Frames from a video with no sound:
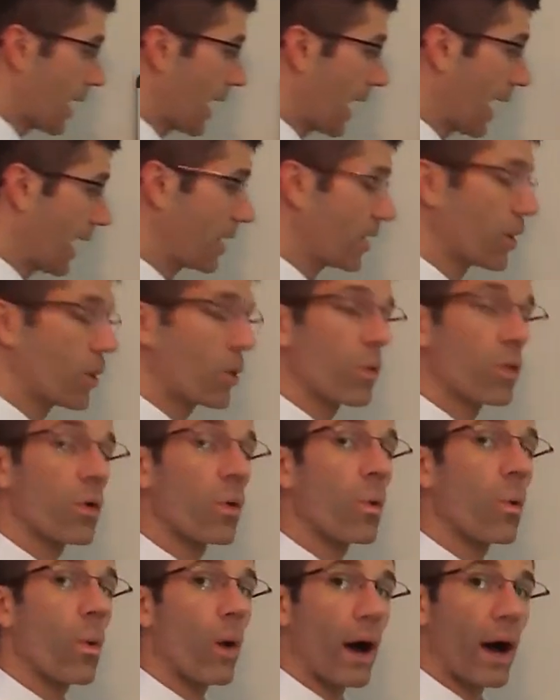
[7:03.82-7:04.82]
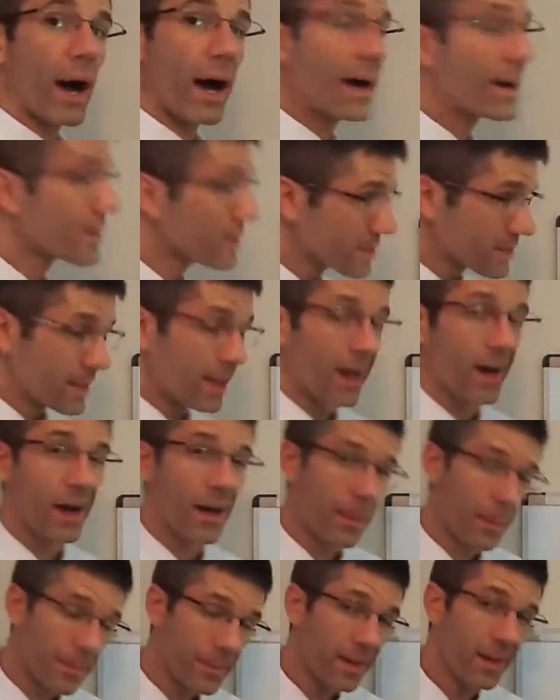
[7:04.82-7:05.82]
I know the y.
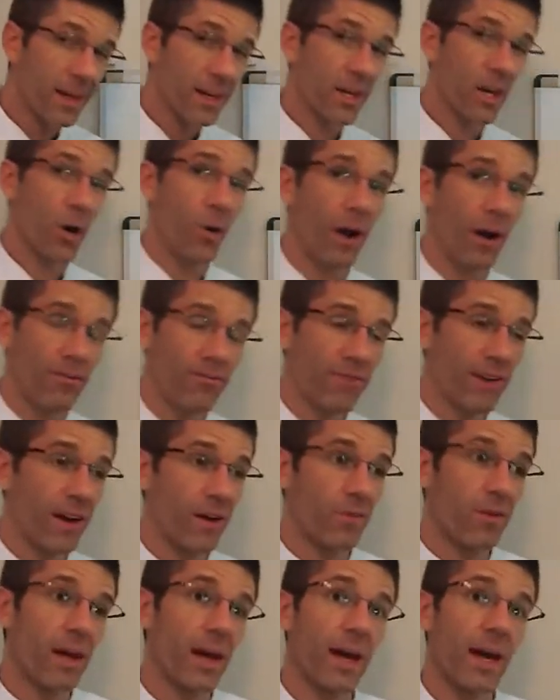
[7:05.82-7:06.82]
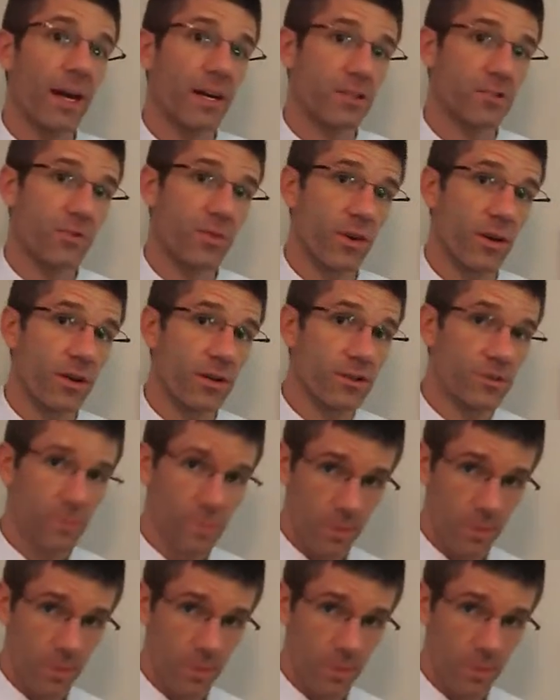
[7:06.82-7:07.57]
A minute ago I found x first.